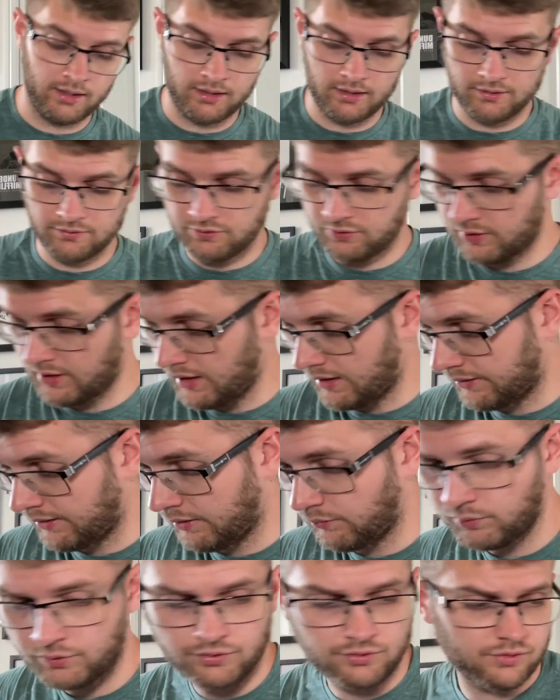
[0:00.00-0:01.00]
So yeah, that
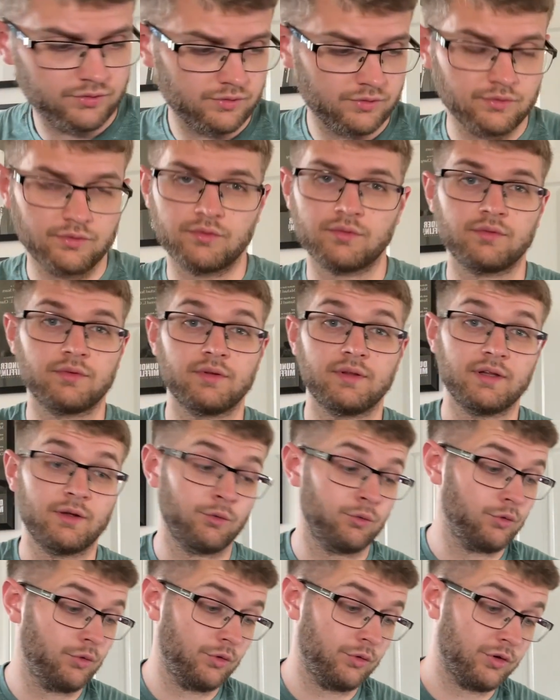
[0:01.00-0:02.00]
was
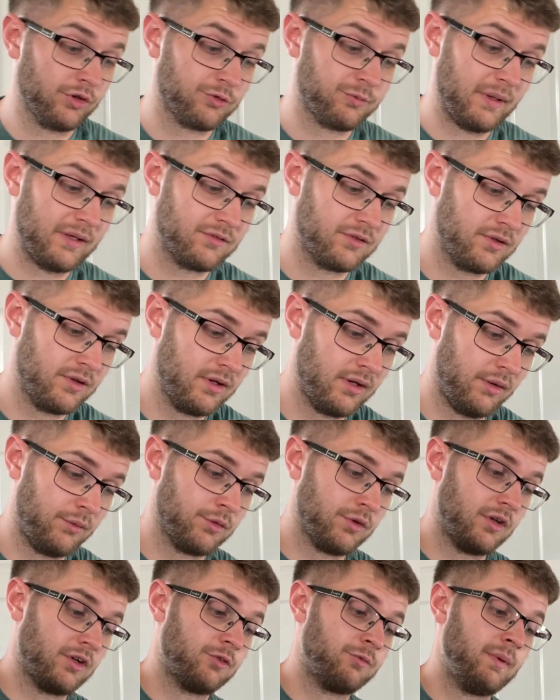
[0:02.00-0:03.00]
unexpected. I
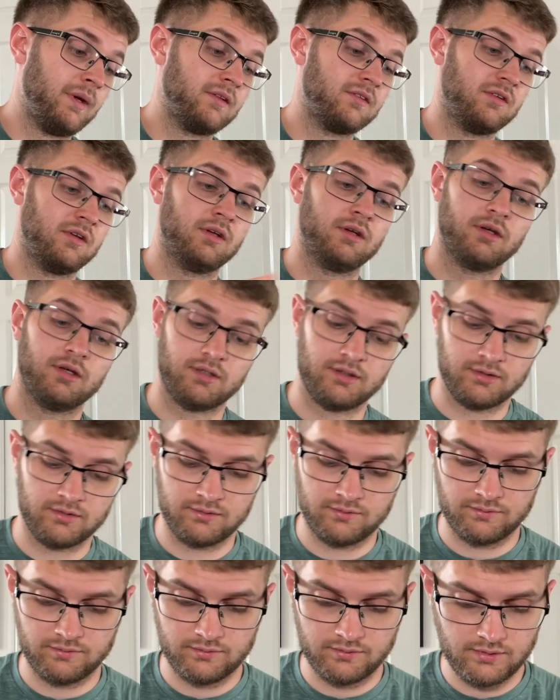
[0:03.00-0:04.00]
wasn't expecting, oh,
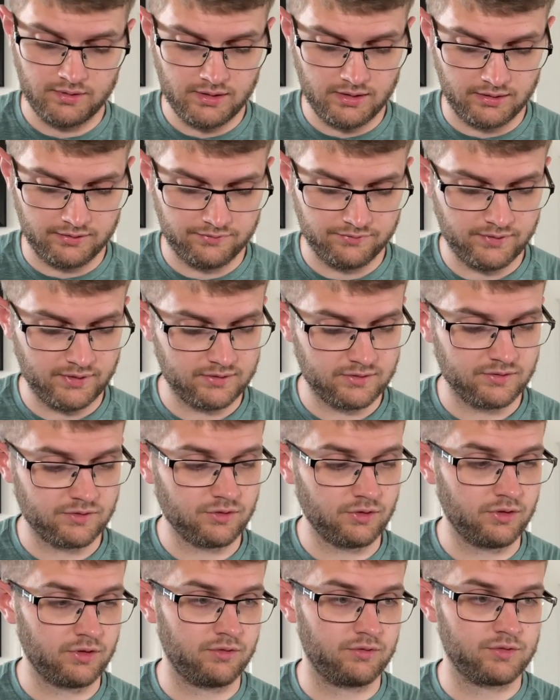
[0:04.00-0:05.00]
in fact it's
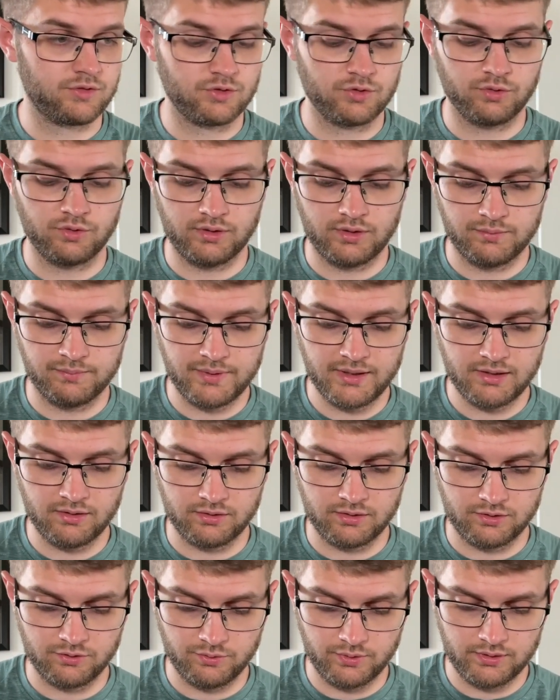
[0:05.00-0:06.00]
got the original pick on
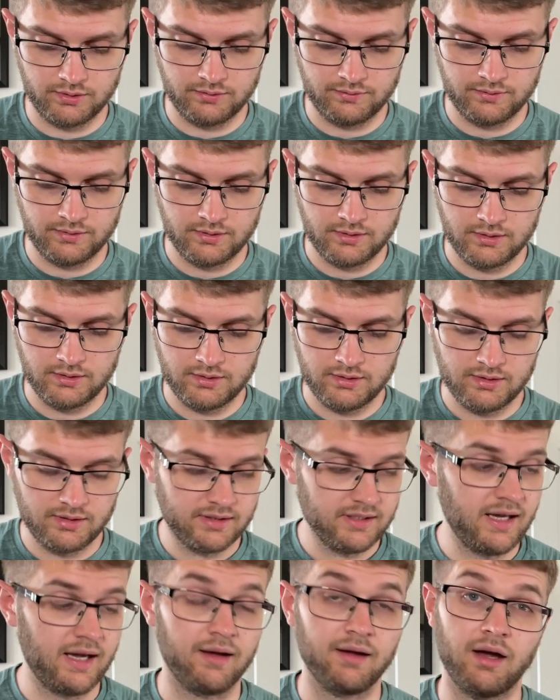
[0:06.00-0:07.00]
it as well.
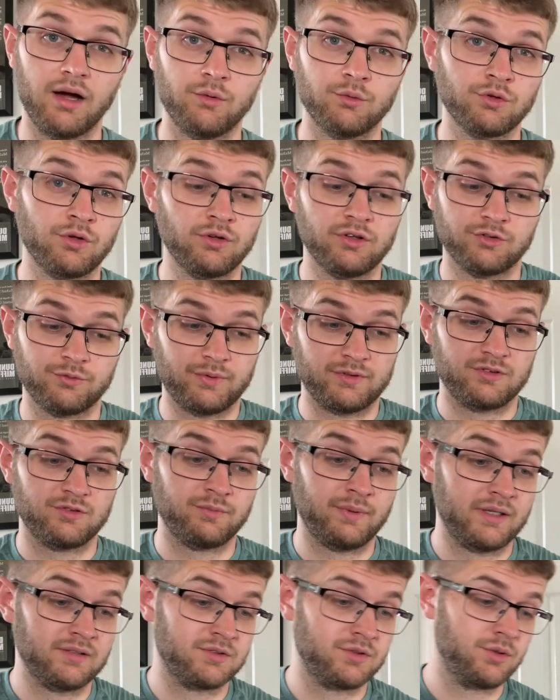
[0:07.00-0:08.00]
Yeah, I was only expecting to
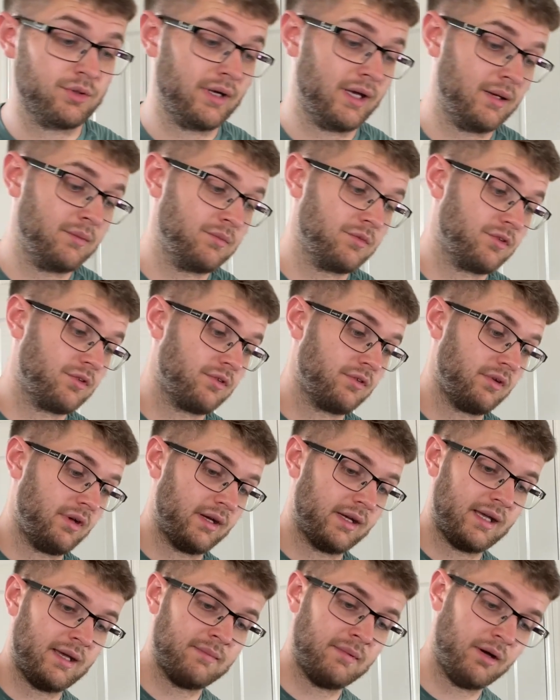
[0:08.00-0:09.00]
buy 2 games.
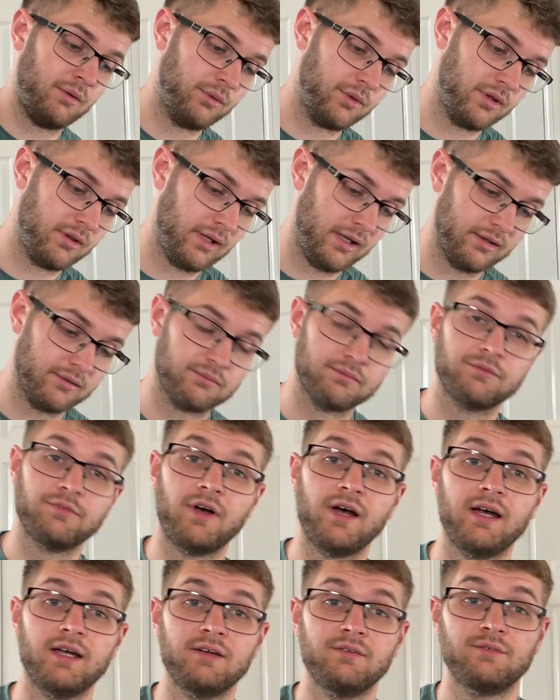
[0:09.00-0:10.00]
Came out with like
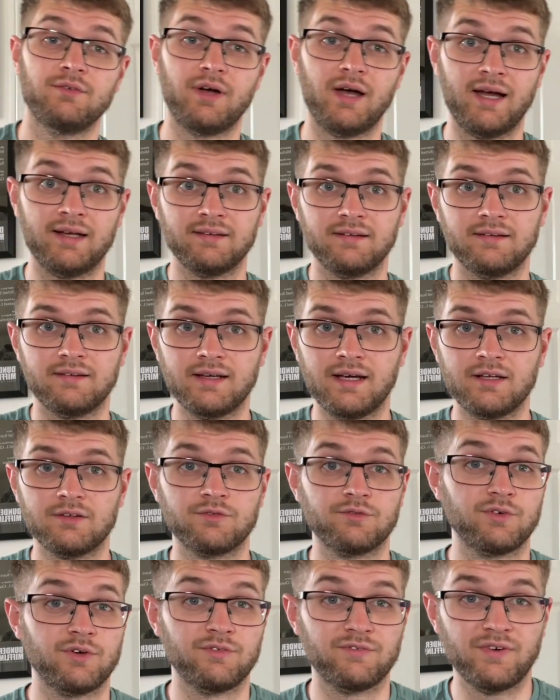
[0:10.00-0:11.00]
5 and a DS
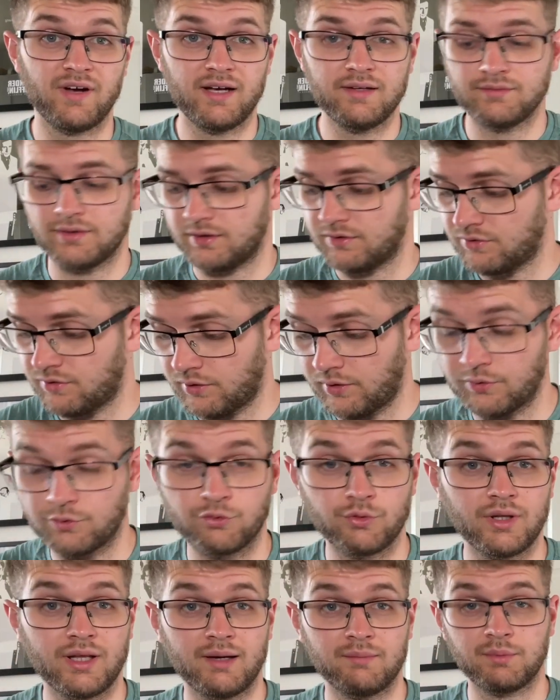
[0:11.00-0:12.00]
for a £5, so I was
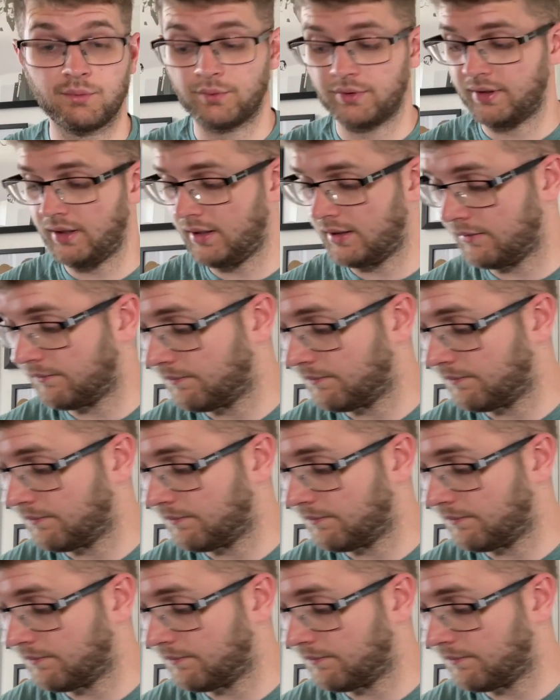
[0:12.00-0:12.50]
really happy with that.